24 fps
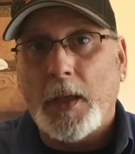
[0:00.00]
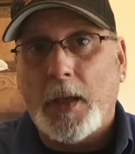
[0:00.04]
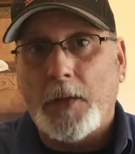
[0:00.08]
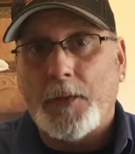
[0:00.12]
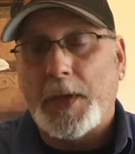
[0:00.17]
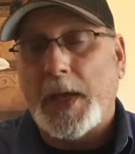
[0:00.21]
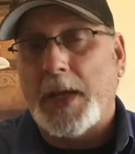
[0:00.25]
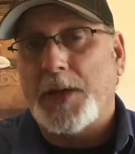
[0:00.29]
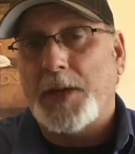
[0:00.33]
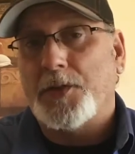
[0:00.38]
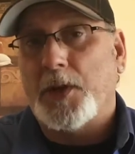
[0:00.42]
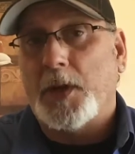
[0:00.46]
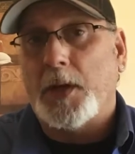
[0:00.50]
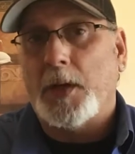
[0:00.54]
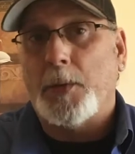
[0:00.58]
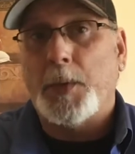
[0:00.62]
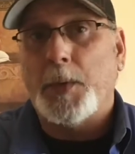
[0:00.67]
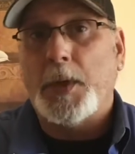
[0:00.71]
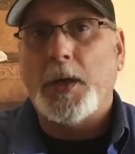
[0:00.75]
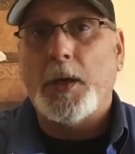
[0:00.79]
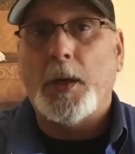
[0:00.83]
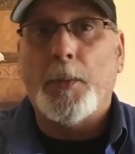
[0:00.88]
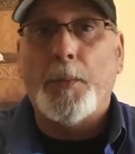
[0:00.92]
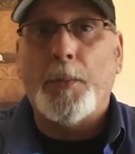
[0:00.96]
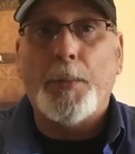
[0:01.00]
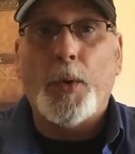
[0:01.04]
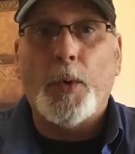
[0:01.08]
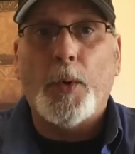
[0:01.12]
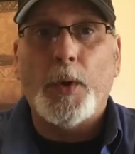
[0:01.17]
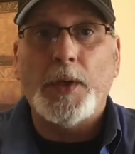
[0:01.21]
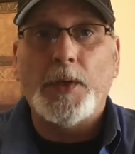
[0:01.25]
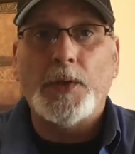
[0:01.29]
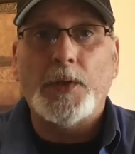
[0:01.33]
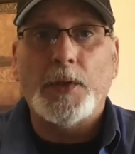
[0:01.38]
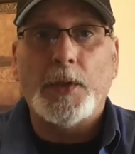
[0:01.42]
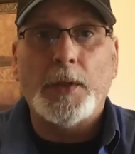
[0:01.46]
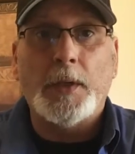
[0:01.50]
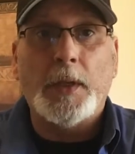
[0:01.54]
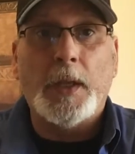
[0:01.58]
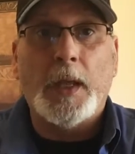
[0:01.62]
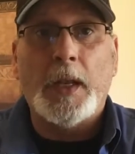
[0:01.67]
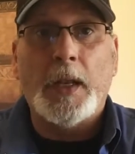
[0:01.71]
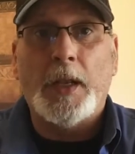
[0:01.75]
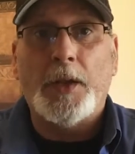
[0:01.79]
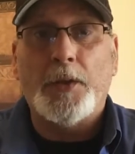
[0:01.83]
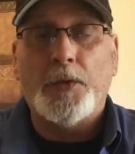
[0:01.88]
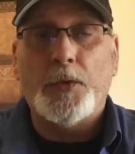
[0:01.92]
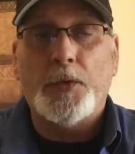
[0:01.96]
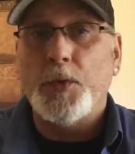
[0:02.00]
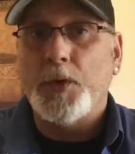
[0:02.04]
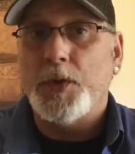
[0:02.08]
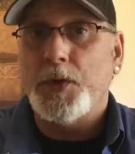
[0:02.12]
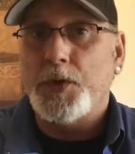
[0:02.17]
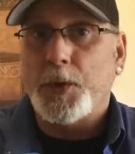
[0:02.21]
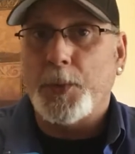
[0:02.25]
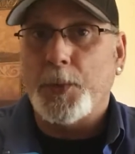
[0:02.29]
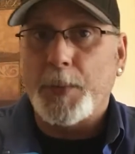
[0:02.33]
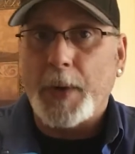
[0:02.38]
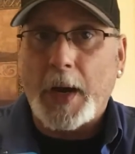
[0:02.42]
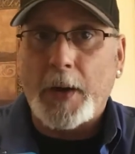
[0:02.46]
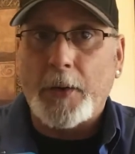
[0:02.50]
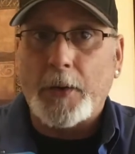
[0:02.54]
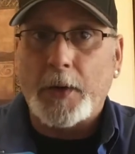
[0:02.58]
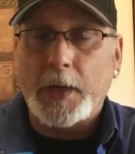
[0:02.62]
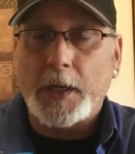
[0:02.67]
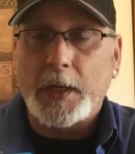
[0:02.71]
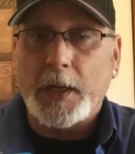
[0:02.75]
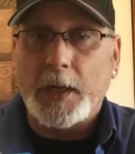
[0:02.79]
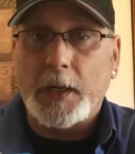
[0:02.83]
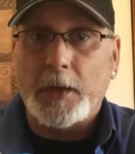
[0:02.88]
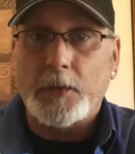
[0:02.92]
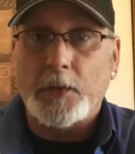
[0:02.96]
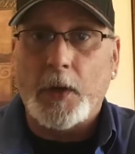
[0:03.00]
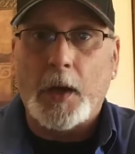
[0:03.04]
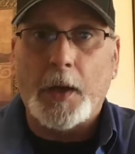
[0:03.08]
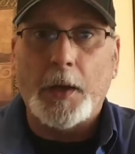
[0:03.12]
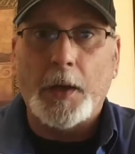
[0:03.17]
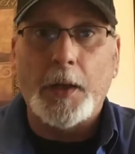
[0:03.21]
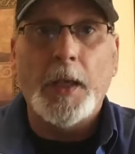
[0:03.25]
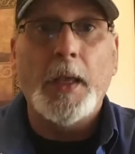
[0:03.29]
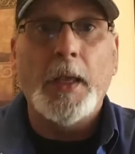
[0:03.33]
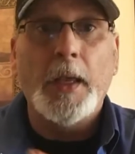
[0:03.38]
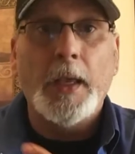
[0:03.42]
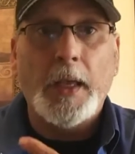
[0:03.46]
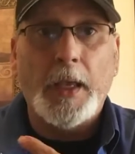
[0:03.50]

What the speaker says: it's actually going to become poison, and as soon as your power kicks on,